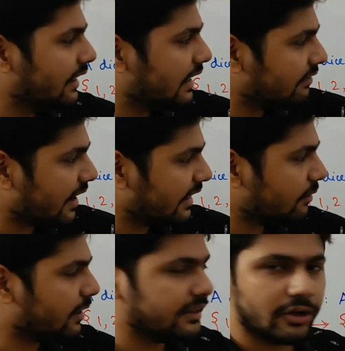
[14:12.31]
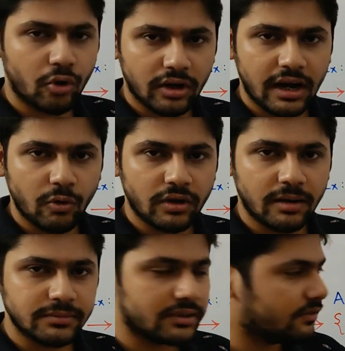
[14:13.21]
divided by the total
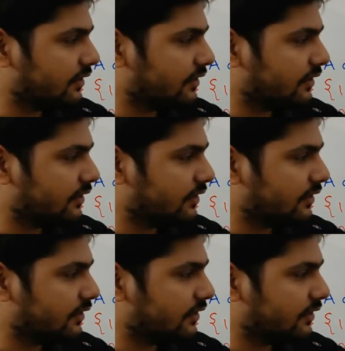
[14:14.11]
outcomes,